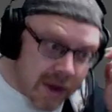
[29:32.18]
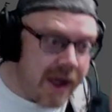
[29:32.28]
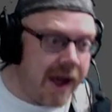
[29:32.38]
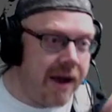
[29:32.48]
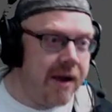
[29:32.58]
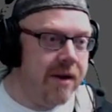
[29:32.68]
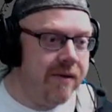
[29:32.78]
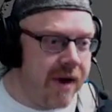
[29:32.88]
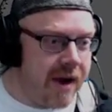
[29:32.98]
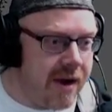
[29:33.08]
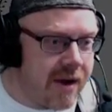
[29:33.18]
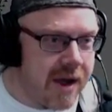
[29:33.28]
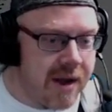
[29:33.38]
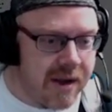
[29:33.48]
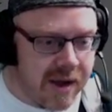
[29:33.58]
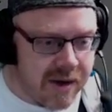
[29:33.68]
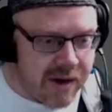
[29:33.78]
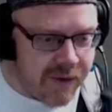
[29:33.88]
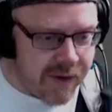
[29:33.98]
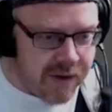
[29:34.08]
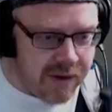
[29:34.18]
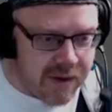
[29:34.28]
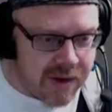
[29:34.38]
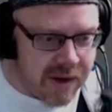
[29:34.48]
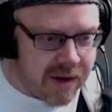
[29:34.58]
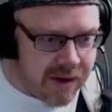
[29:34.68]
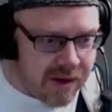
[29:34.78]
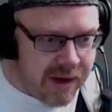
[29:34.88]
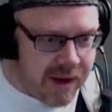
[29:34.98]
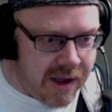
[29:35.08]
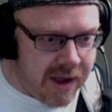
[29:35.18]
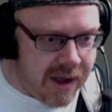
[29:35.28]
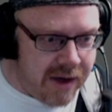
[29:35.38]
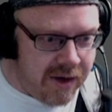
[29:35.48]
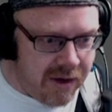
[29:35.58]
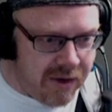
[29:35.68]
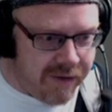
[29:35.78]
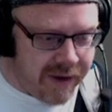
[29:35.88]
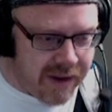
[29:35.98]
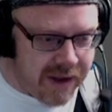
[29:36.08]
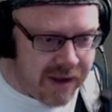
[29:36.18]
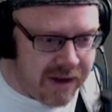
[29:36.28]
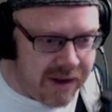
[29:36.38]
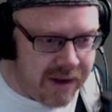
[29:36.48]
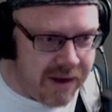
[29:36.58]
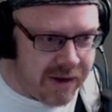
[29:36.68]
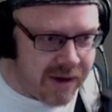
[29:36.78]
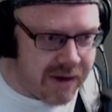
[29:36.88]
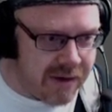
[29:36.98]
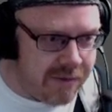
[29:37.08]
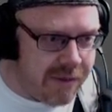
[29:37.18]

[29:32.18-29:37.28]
Yeah, right. Okay. Now I don't know if this uses it. Notch filter. No, it doesn't.